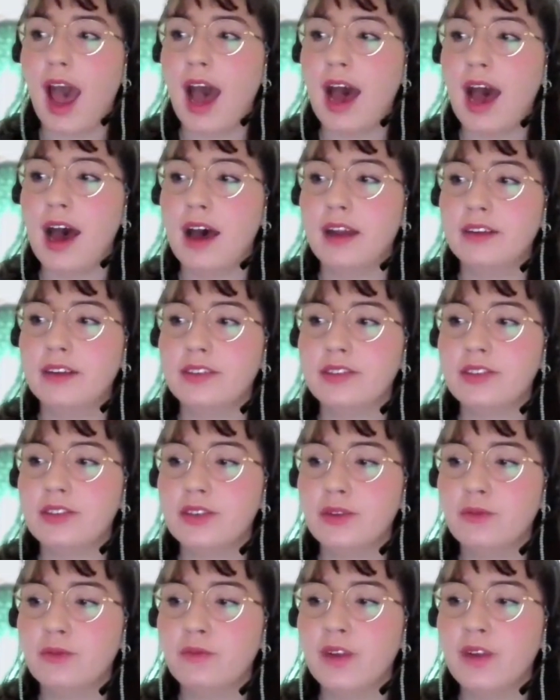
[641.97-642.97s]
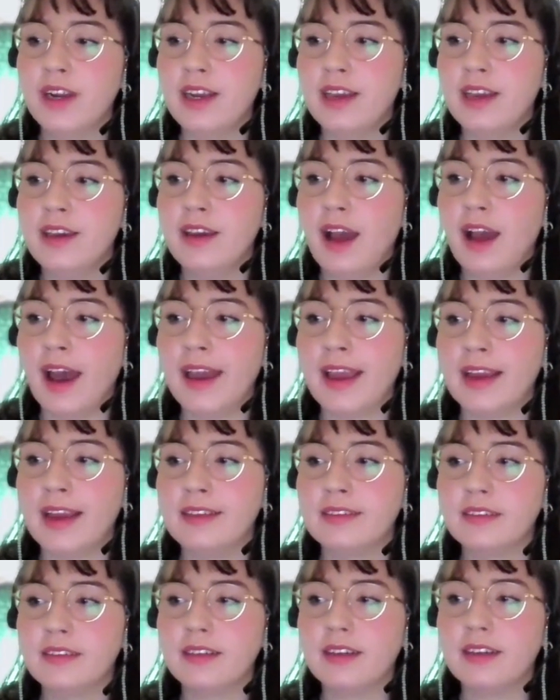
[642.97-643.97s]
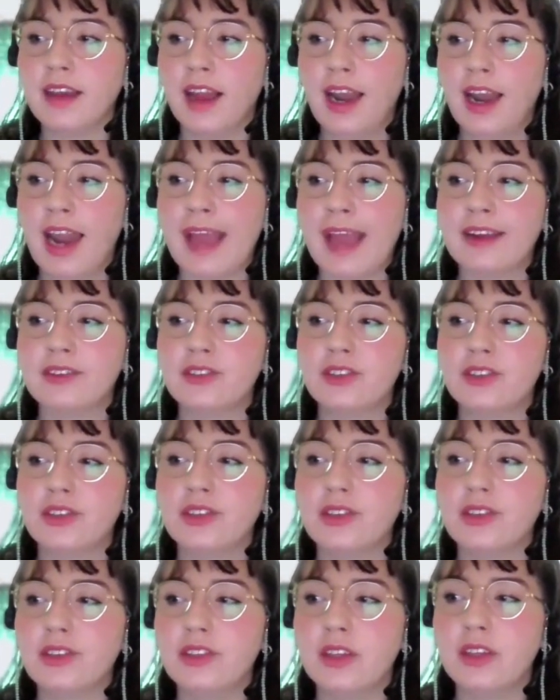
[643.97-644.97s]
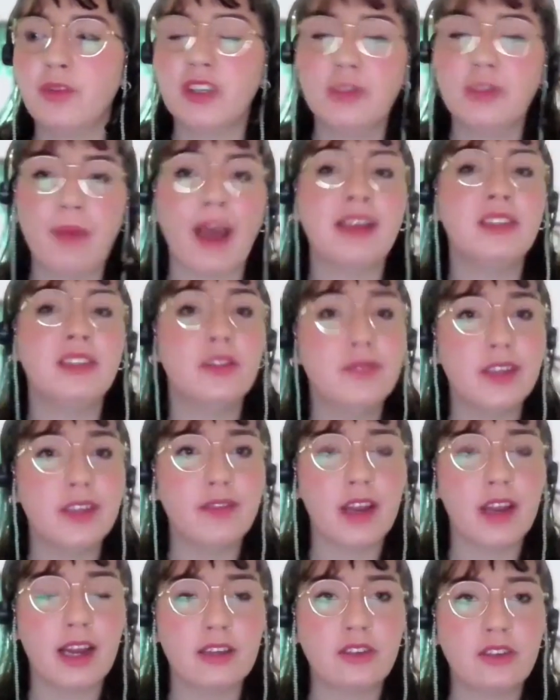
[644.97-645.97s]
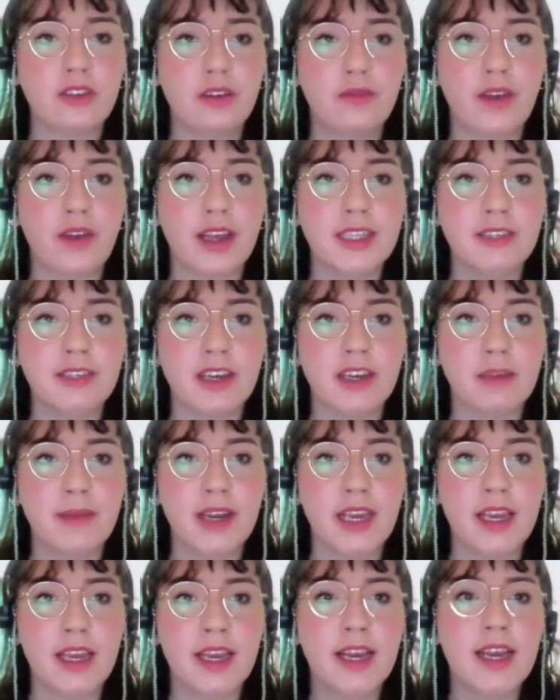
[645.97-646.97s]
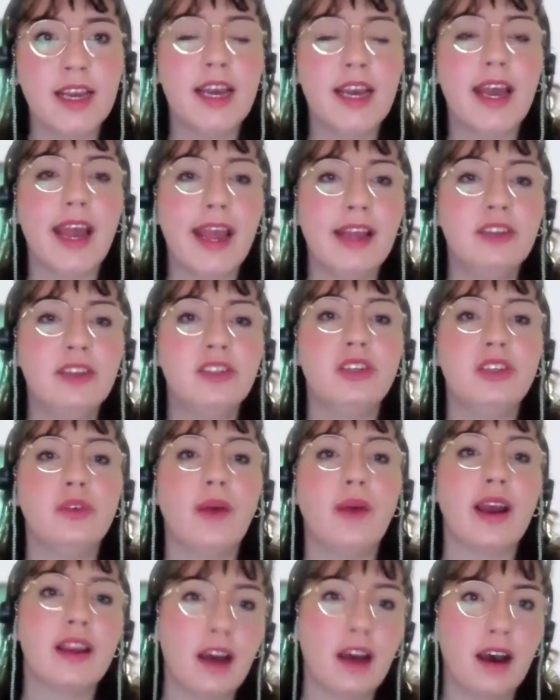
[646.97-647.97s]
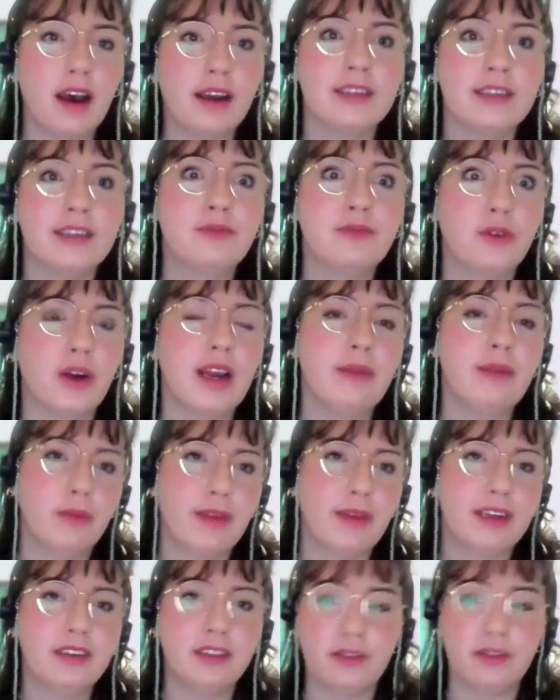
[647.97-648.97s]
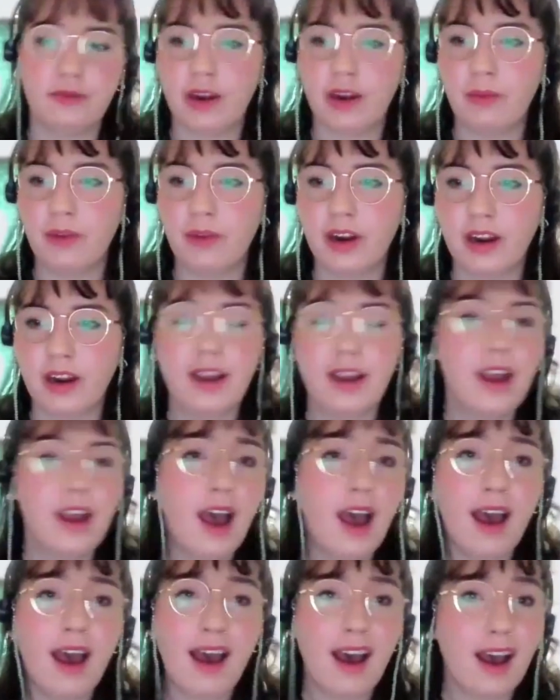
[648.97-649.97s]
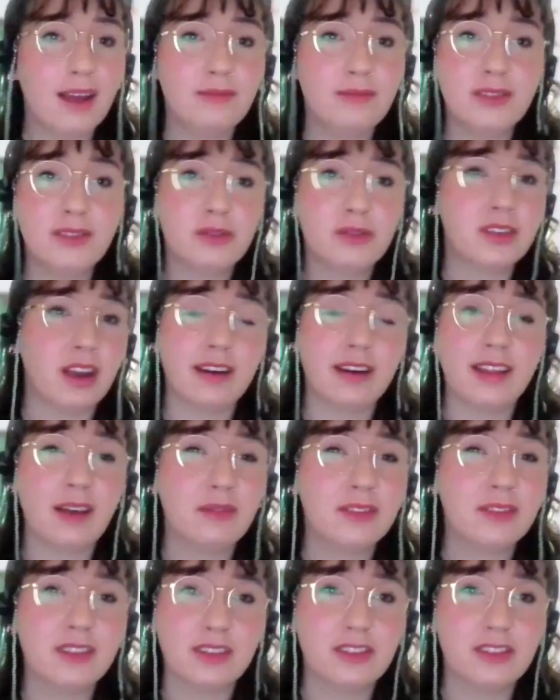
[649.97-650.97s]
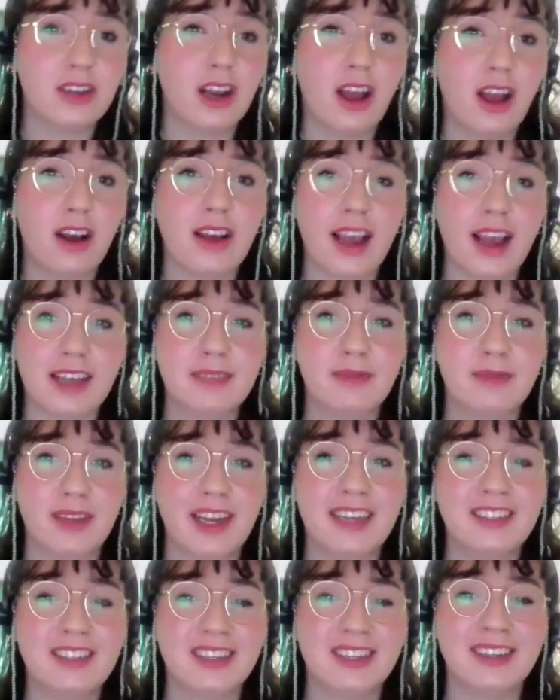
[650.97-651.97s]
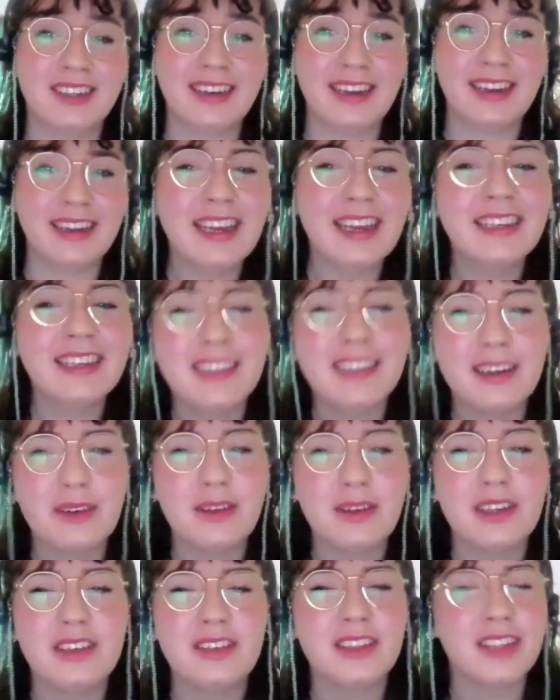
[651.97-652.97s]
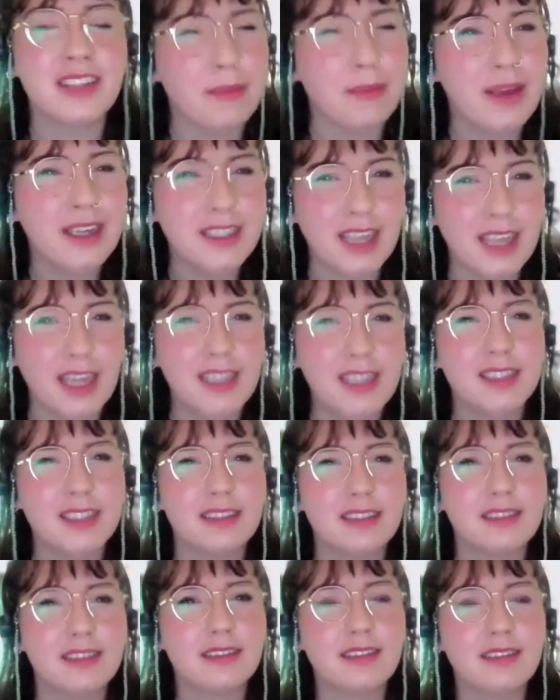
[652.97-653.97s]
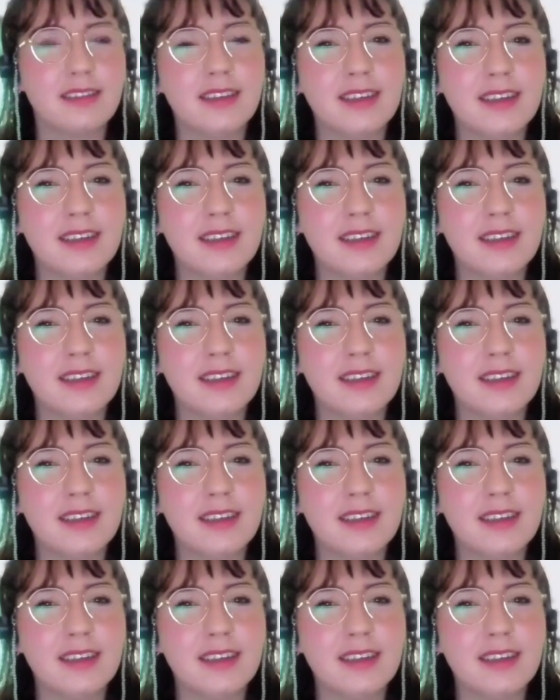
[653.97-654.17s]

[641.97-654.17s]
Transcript: and really, I guess, collect the perspectives of the National Advisory Committee into a guide for implementing the framework. I'm so sorry, that was such a long explanation. Does that make sense?